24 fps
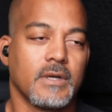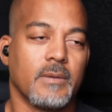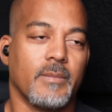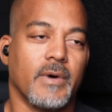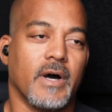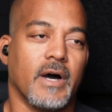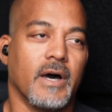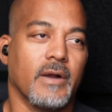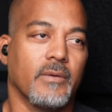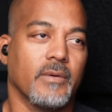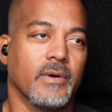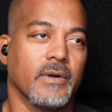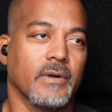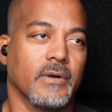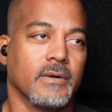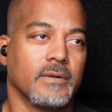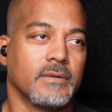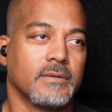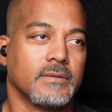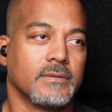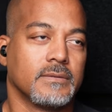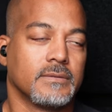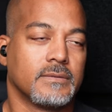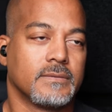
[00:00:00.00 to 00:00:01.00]
Come on,
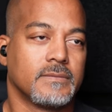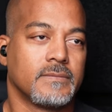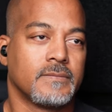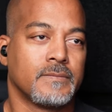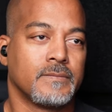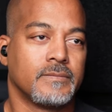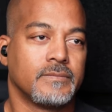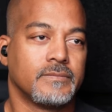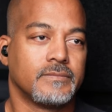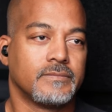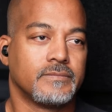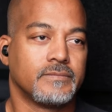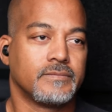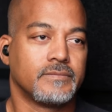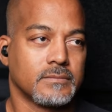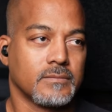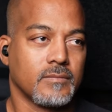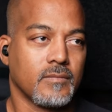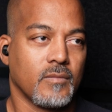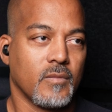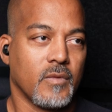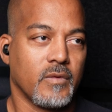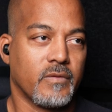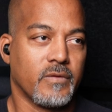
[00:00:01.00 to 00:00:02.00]
Rogue. It'd
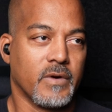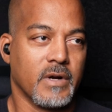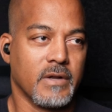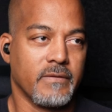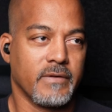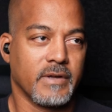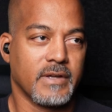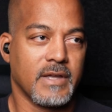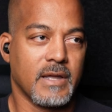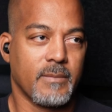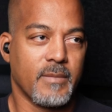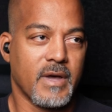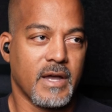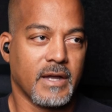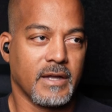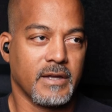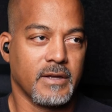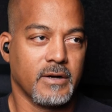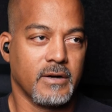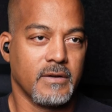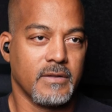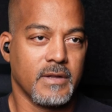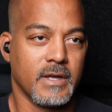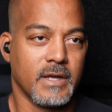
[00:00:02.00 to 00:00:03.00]
be funny if it came back and
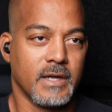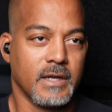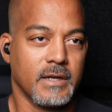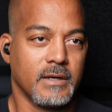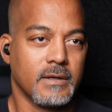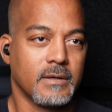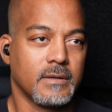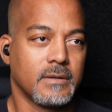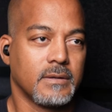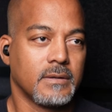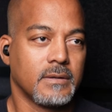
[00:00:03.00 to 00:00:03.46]
hit her in the head.